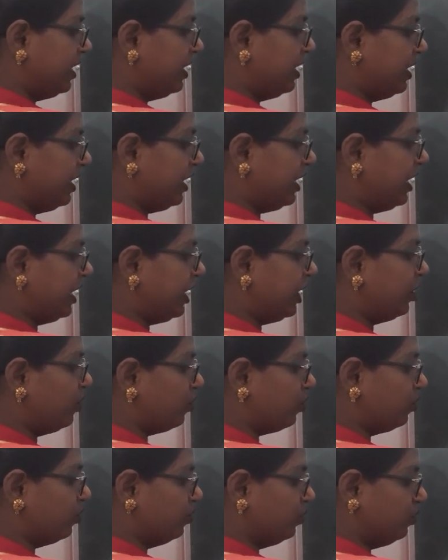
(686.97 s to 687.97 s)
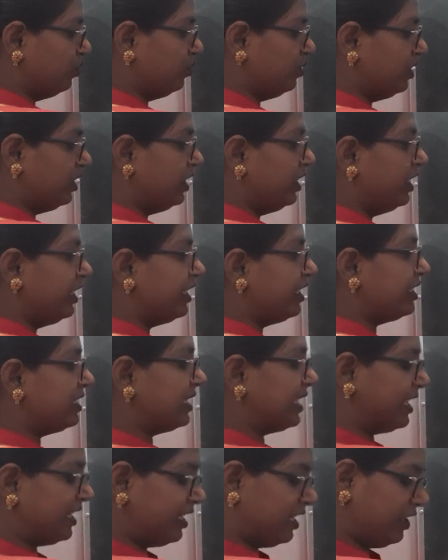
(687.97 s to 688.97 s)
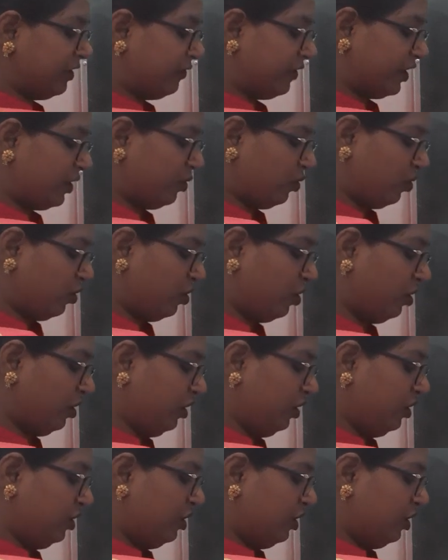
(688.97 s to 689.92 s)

hero is ending with o,